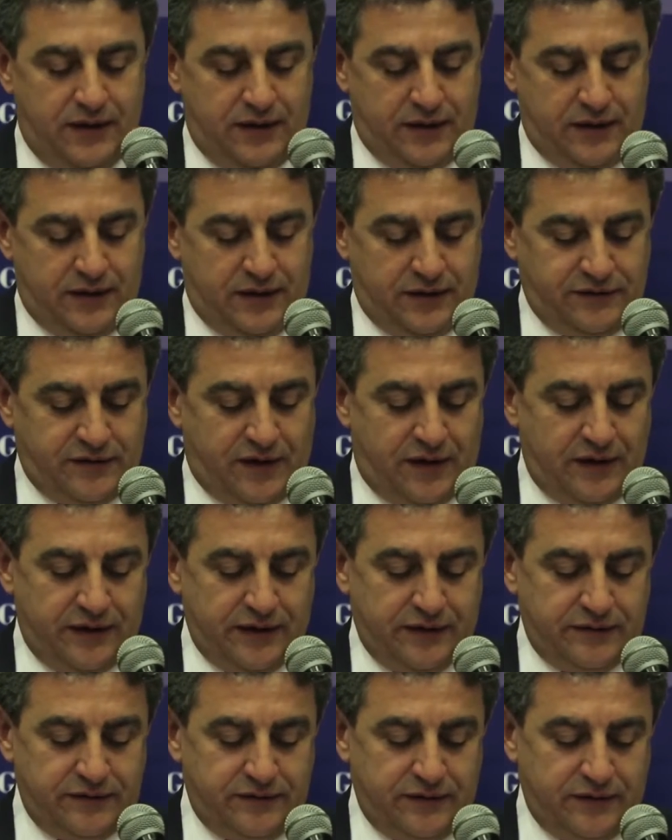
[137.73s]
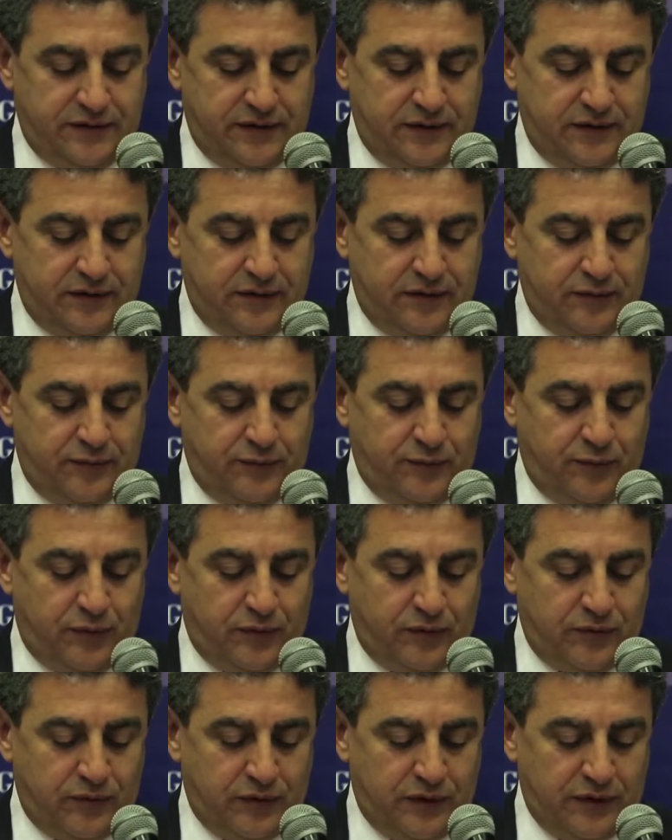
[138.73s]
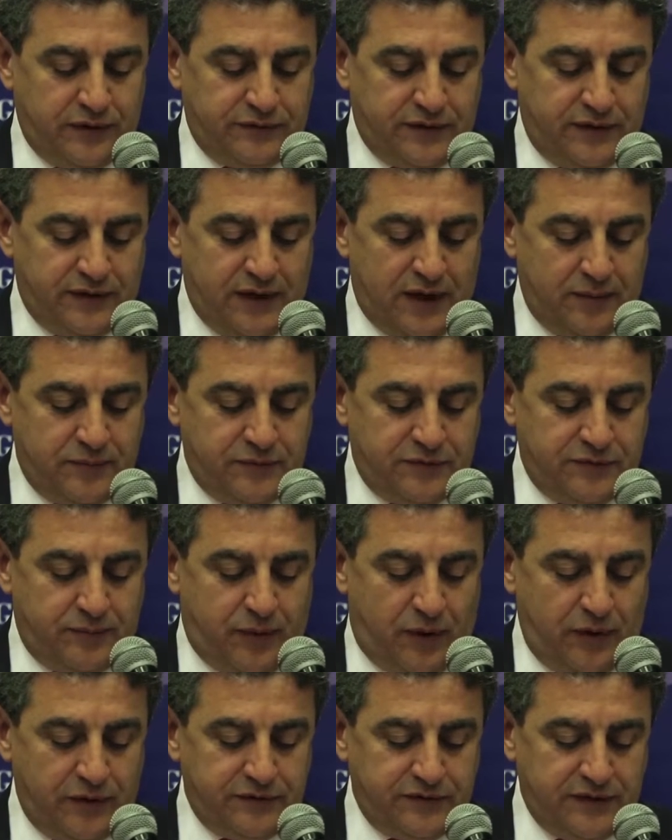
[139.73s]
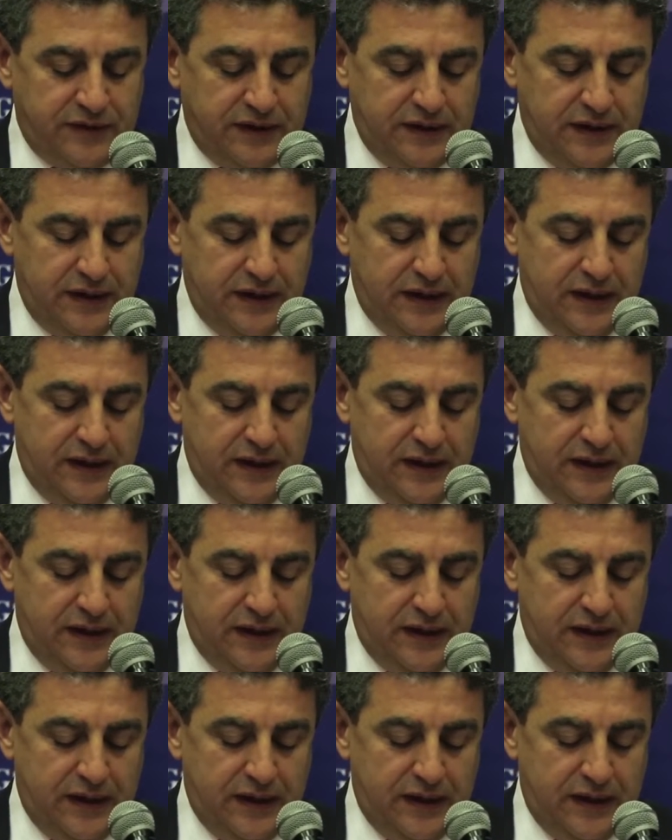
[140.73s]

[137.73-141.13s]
a target for Saddam's policy.